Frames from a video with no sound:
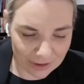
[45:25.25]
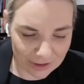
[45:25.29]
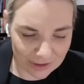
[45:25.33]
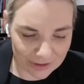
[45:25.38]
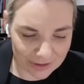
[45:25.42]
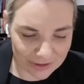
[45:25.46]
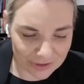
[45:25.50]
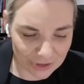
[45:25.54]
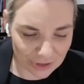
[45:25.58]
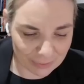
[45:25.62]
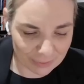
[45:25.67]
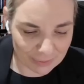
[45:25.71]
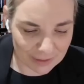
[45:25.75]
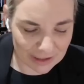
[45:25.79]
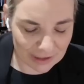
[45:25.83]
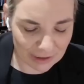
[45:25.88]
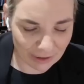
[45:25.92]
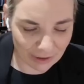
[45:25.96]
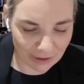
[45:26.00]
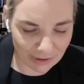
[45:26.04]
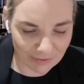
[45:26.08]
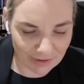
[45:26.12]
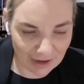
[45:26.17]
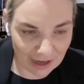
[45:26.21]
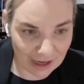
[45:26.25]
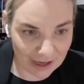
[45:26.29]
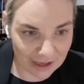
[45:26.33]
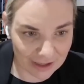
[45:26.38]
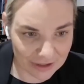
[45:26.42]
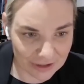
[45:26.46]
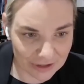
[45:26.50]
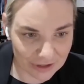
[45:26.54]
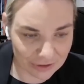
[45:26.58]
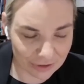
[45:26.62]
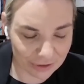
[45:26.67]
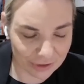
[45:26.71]
the topic of
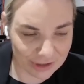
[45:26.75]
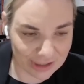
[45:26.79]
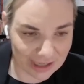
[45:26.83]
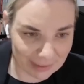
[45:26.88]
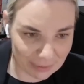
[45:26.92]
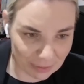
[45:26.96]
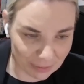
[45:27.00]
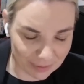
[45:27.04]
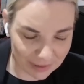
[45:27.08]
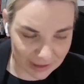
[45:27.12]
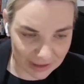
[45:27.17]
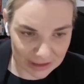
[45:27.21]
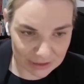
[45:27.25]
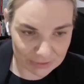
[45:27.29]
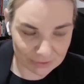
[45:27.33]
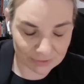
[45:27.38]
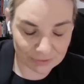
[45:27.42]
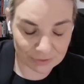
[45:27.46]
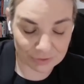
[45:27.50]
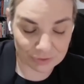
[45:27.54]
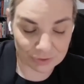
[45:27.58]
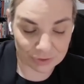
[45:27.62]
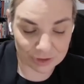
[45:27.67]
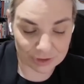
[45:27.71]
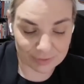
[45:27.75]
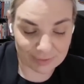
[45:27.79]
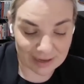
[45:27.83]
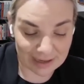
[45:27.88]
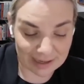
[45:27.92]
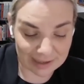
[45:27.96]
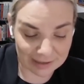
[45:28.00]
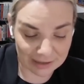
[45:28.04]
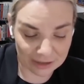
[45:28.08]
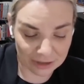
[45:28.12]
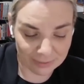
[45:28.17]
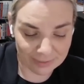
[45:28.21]
uncrewed capabilities, which we talked
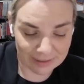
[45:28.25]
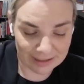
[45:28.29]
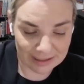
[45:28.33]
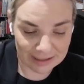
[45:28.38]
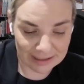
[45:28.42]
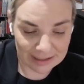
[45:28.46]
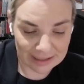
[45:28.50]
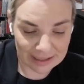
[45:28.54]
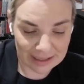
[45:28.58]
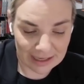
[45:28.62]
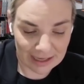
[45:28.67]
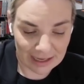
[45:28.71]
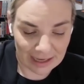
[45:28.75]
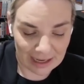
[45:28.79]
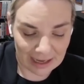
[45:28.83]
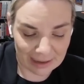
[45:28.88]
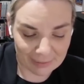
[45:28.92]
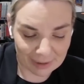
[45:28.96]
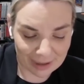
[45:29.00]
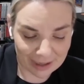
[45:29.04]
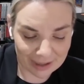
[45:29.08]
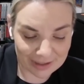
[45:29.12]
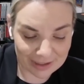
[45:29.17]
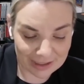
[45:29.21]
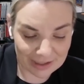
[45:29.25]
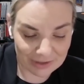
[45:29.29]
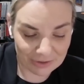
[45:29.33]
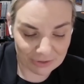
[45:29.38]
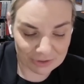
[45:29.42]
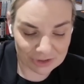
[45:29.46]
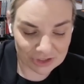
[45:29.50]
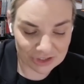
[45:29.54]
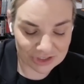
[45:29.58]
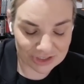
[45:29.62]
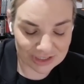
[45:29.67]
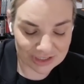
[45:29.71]
about a little bit, I think we
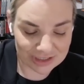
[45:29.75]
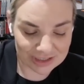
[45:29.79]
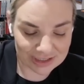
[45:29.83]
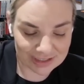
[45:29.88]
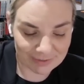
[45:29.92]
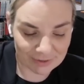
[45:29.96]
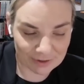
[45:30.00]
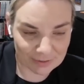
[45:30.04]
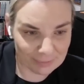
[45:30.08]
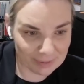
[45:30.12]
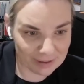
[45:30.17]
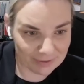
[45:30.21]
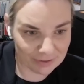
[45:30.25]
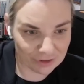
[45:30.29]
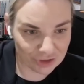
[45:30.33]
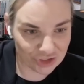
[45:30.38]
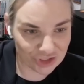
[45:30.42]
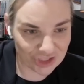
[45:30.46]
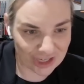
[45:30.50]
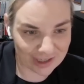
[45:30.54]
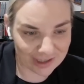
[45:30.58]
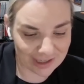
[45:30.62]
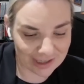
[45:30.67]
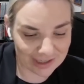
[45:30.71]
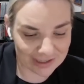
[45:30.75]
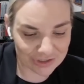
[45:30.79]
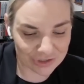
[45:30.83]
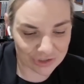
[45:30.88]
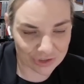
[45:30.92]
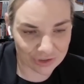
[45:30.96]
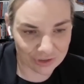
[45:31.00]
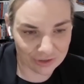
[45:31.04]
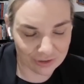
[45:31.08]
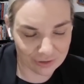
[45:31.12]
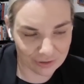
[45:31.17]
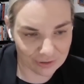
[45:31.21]
just need to give a bit of a shout out
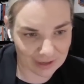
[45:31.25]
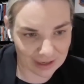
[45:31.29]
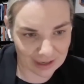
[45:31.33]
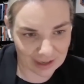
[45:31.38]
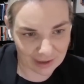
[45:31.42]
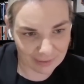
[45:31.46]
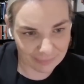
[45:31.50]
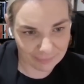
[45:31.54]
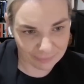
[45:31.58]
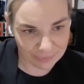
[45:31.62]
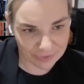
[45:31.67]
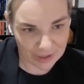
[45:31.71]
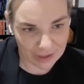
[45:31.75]
to